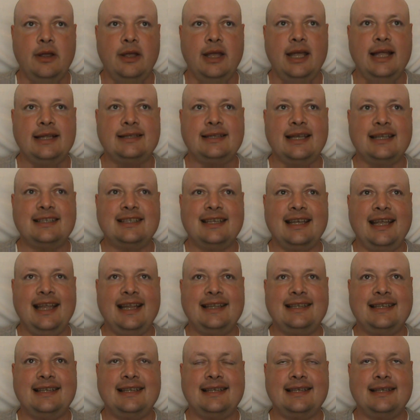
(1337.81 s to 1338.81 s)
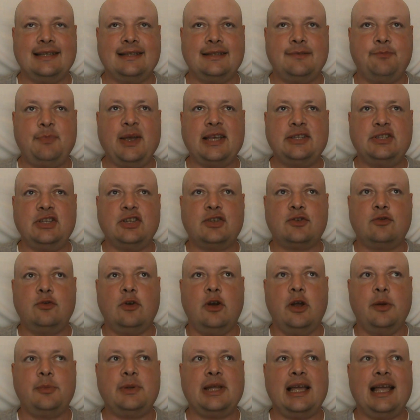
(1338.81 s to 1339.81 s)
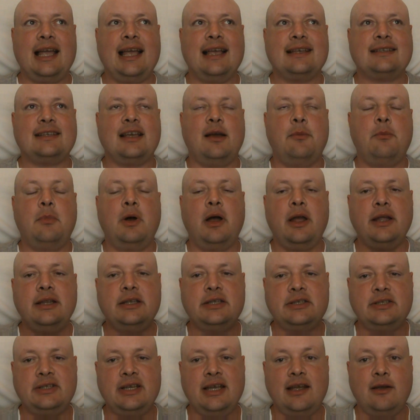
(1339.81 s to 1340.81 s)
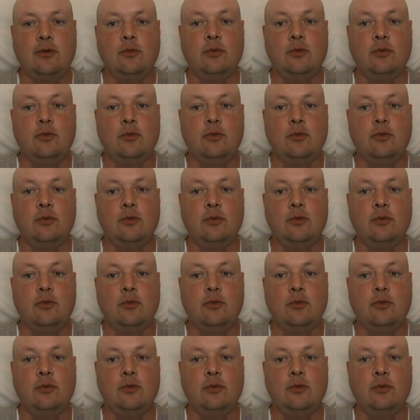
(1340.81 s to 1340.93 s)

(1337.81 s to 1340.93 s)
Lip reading: It's best described as a mindset